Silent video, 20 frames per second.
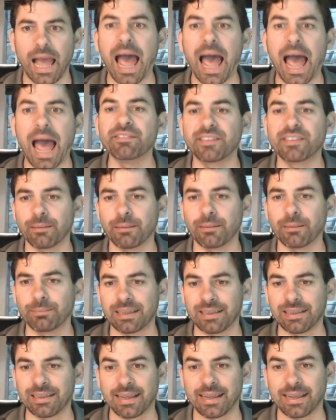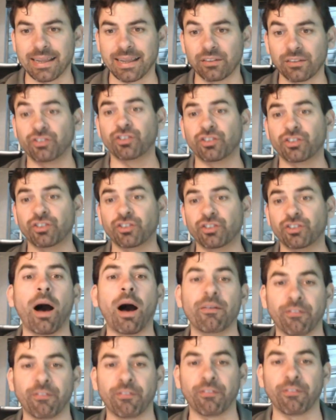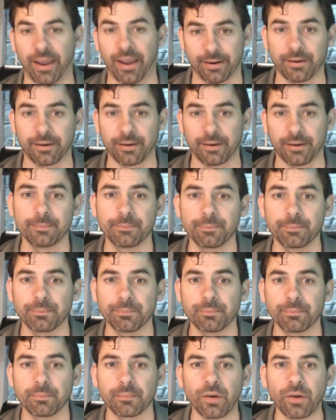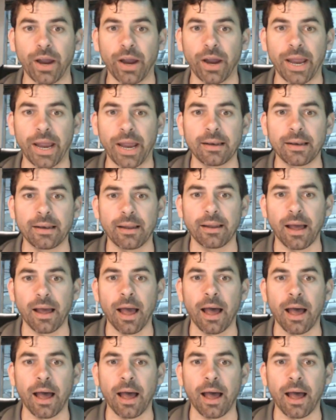have something that they can show off later, right?